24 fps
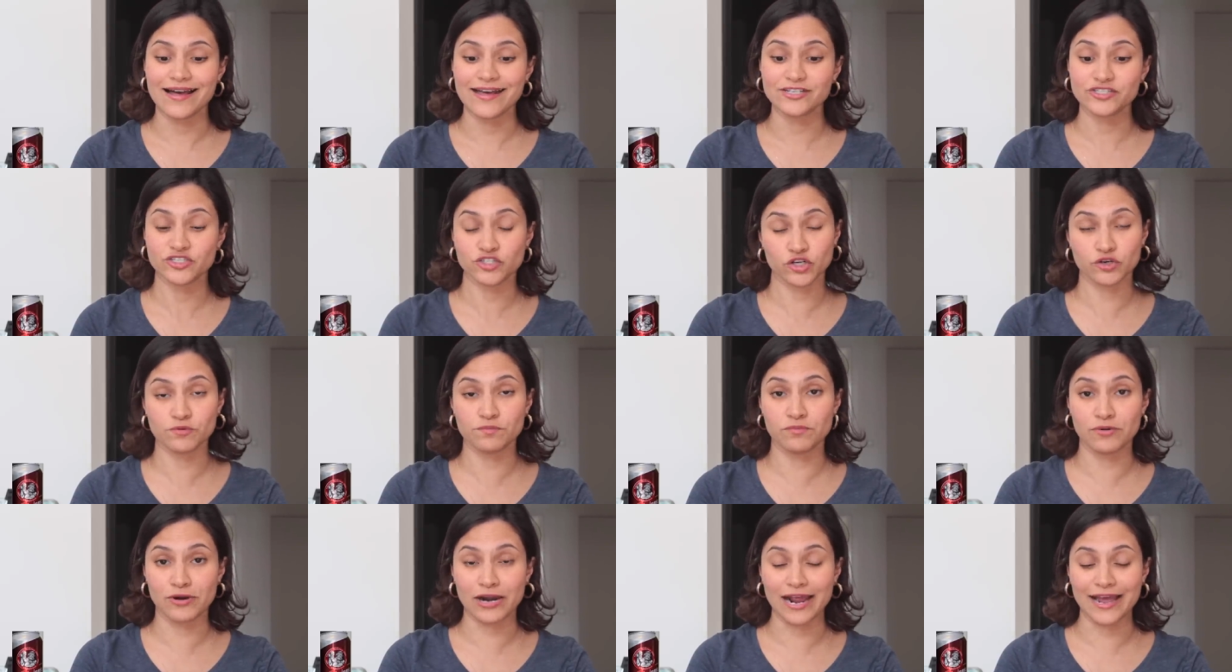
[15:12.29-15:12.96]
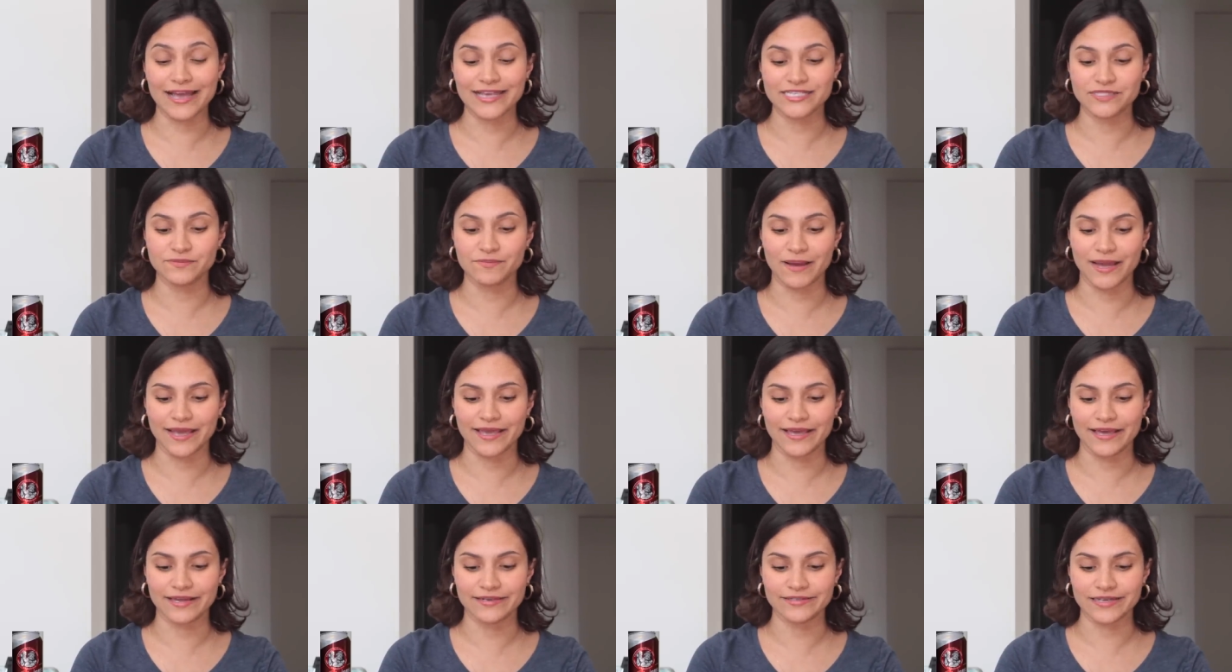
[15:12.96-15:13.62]
surprised
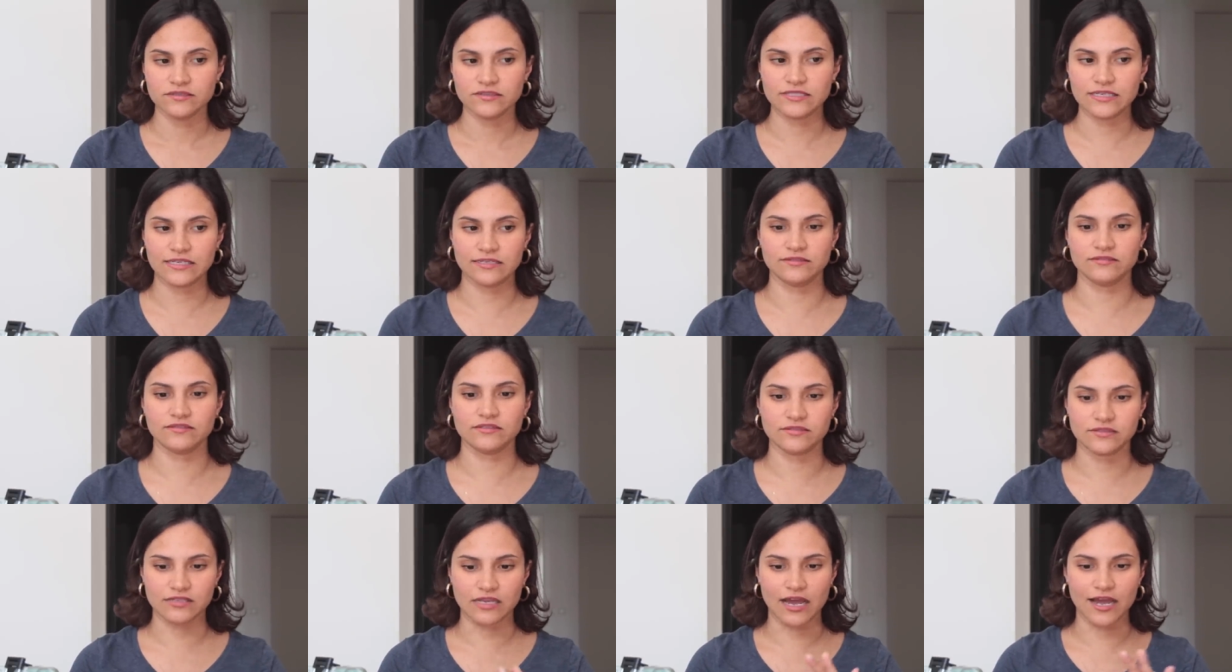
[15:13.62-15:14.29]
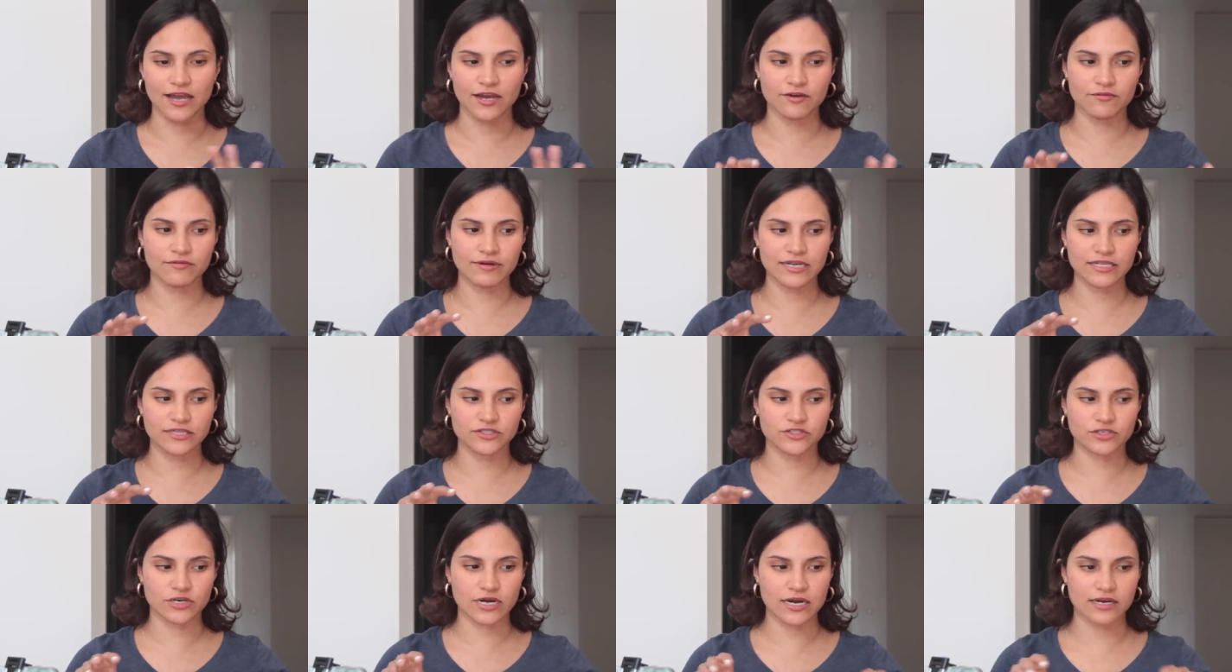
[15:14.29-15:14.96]
by it, since I already
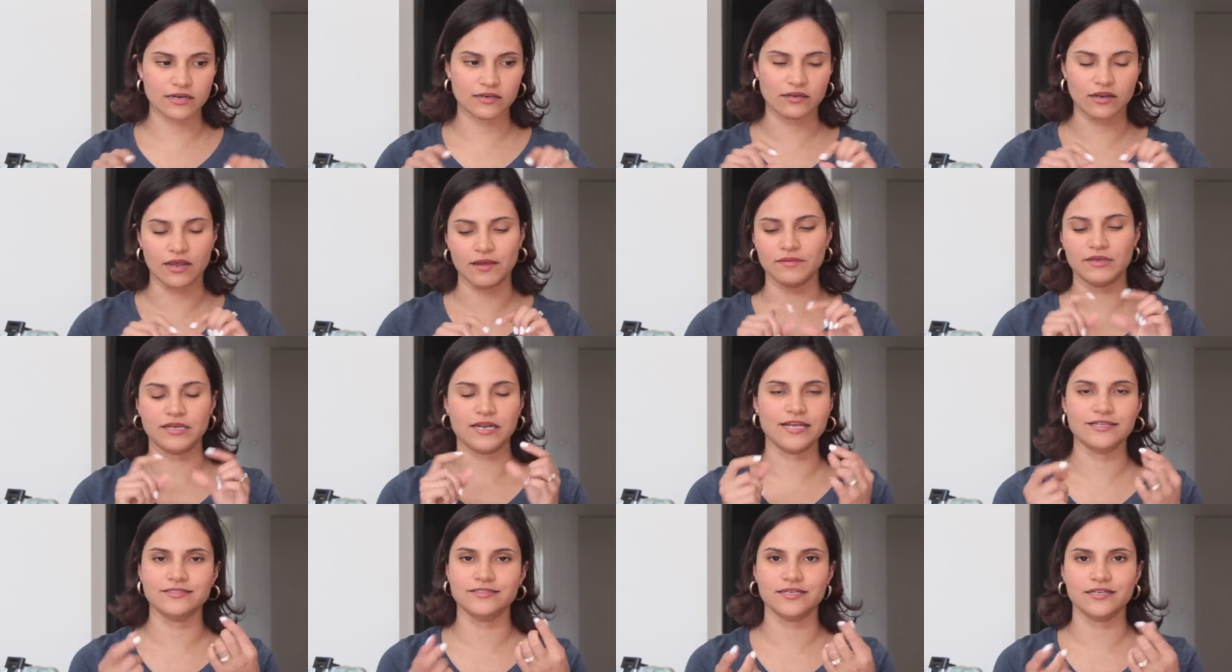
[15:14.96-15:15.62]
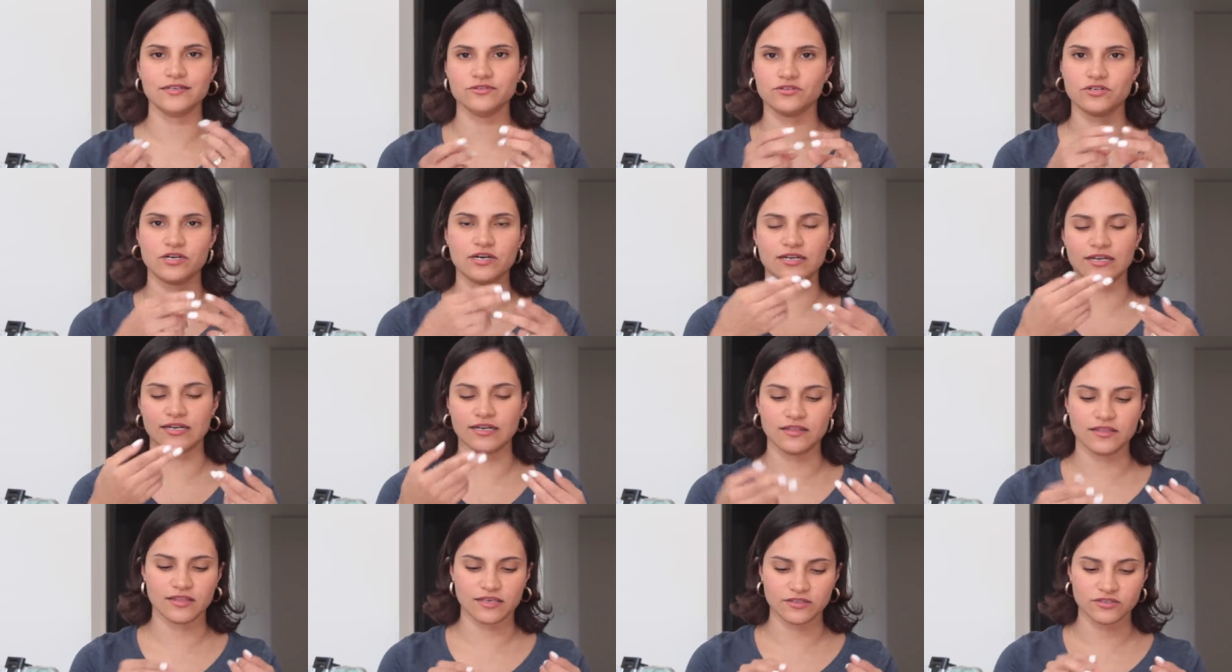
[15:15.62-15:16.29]
drank, I mean, I didn't drink
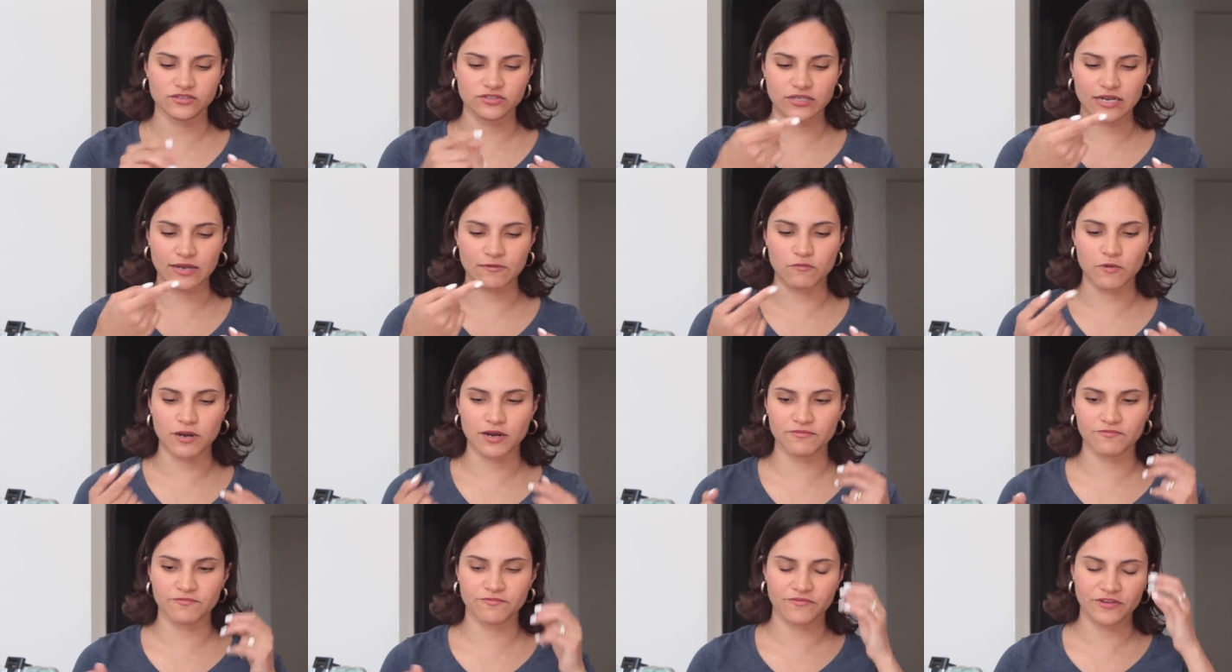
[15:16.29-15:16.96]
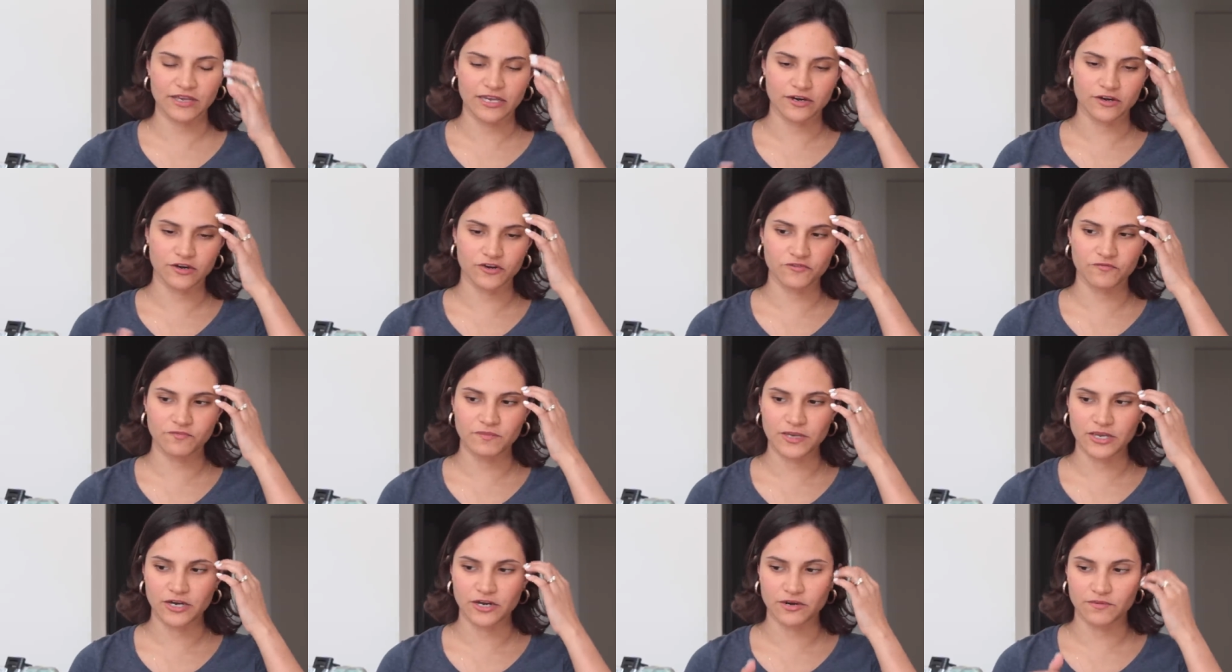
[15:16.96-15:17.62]
anything, just like one finger
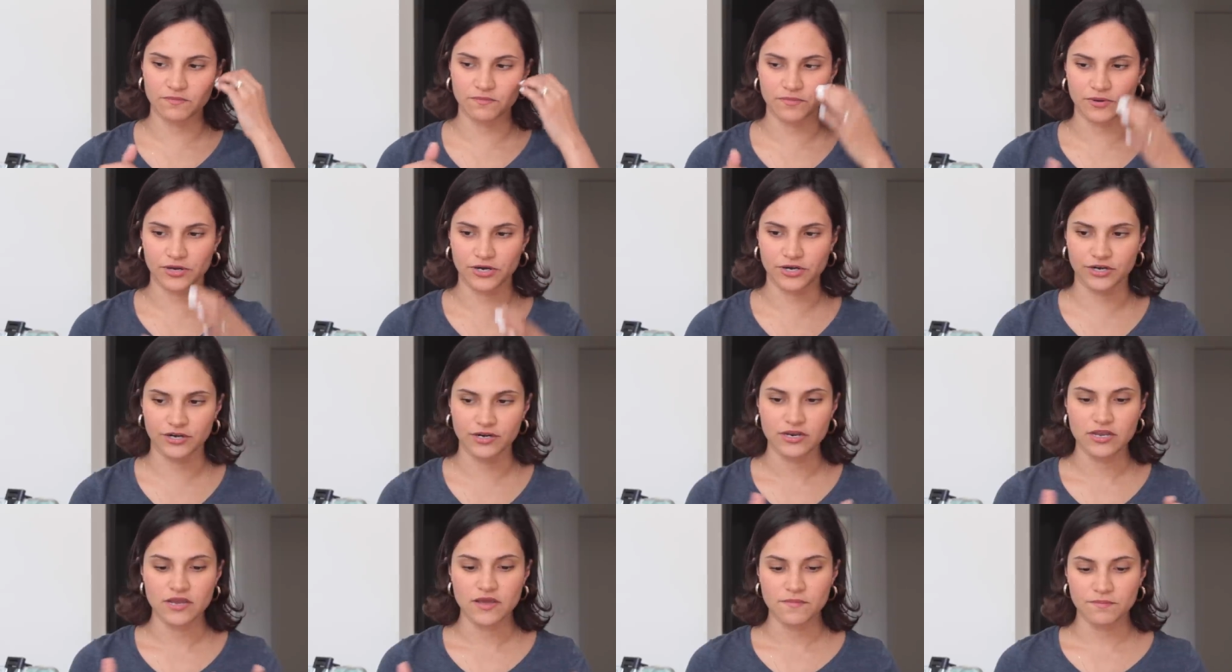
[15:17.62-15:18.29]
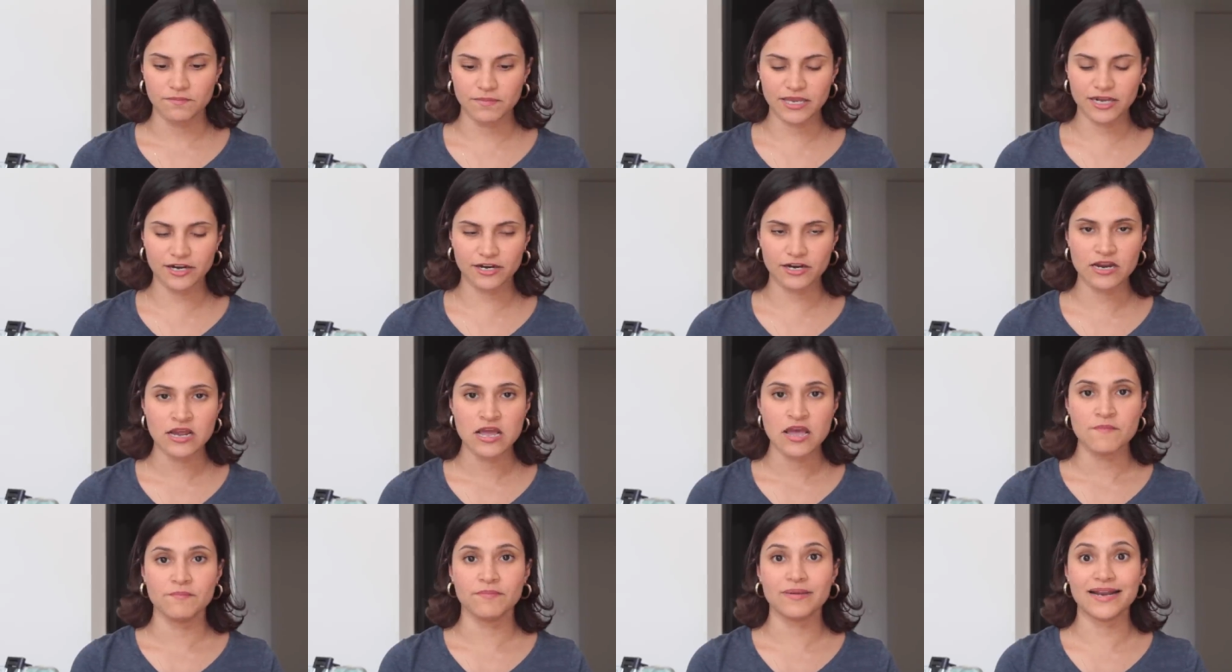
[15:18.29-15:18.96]
of beer per beer,
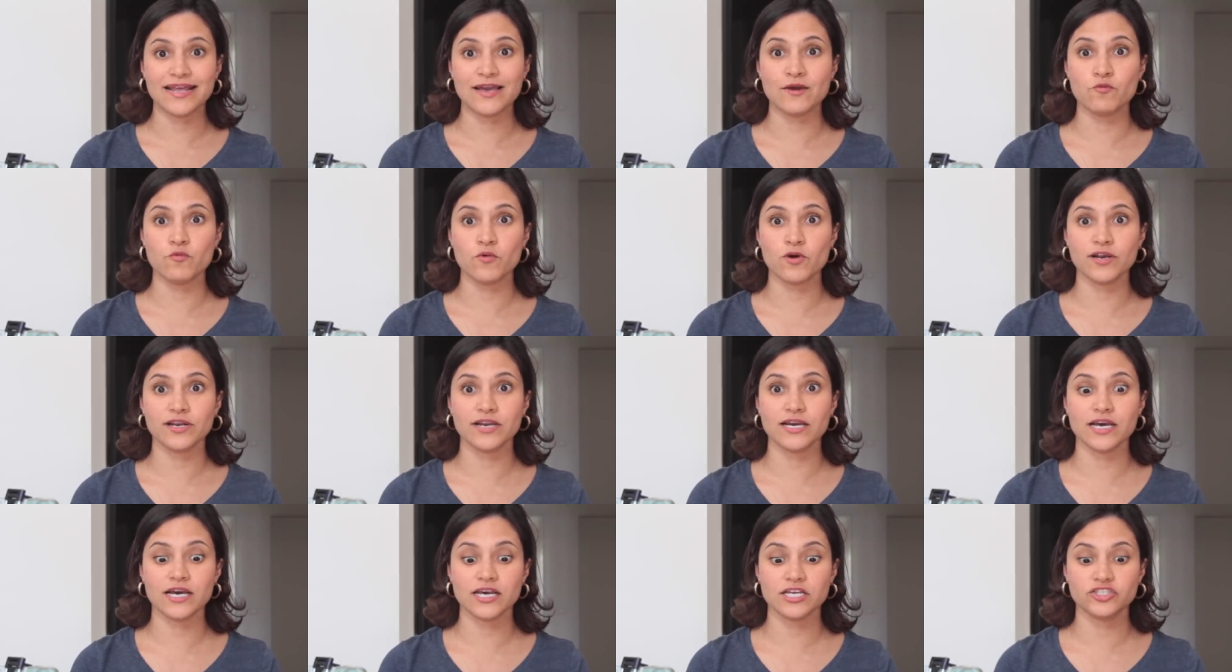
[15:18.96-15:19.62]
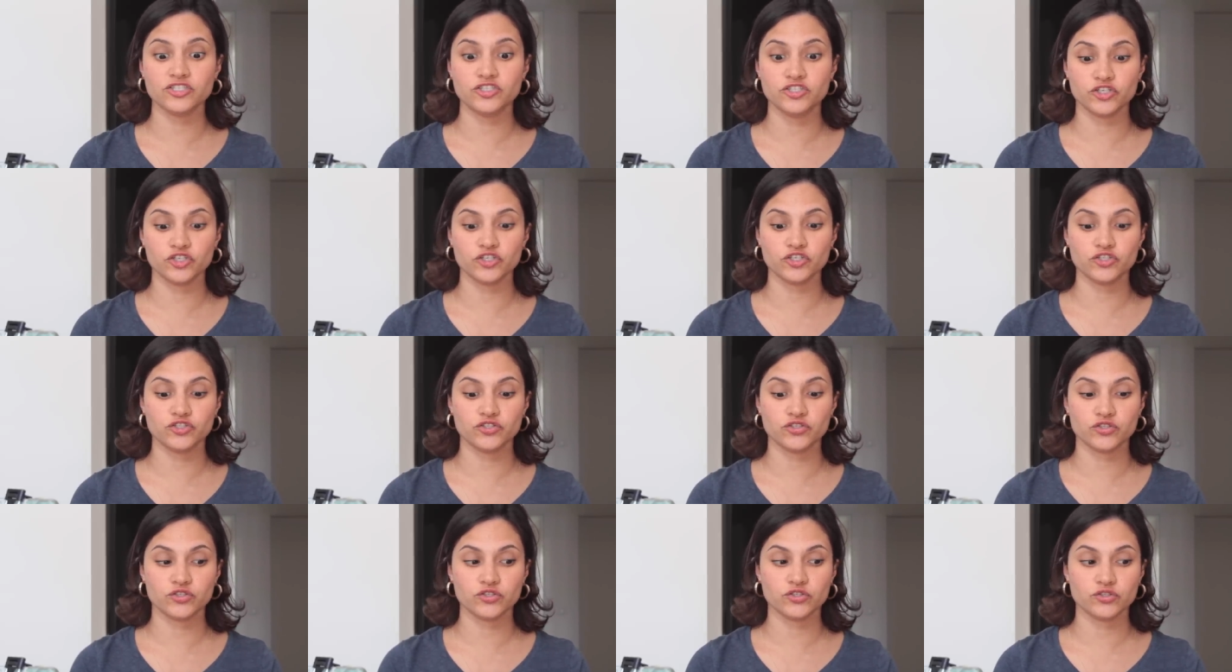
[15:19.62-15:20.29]
but I wanna
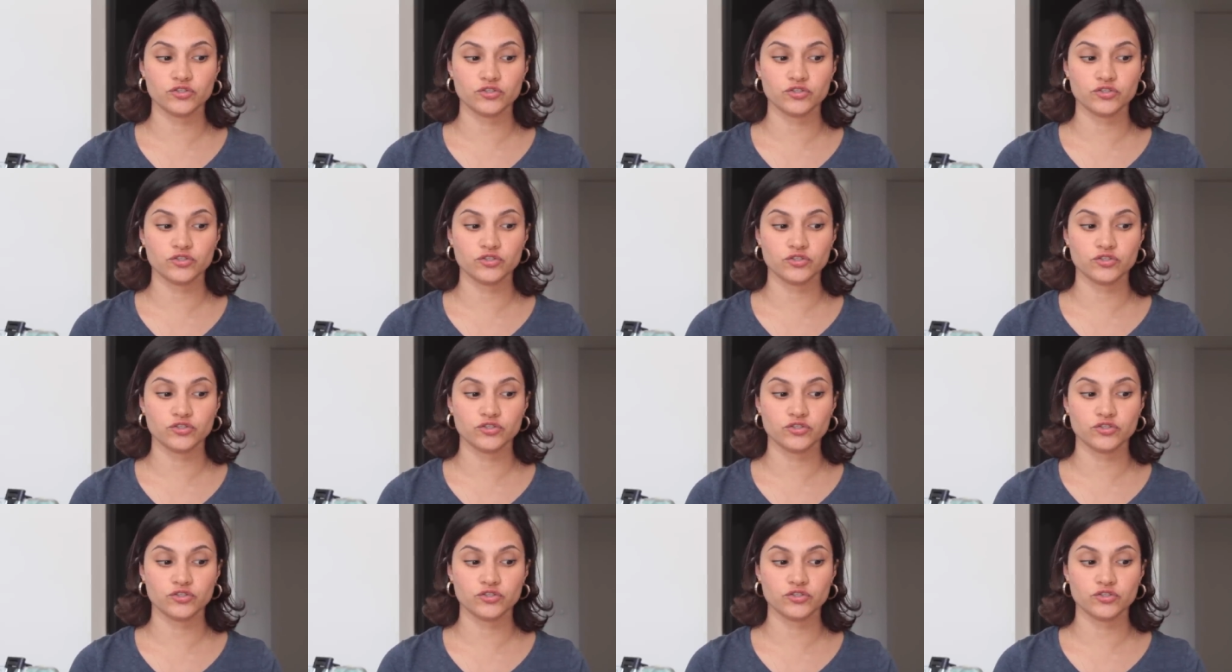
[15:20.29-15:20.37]
just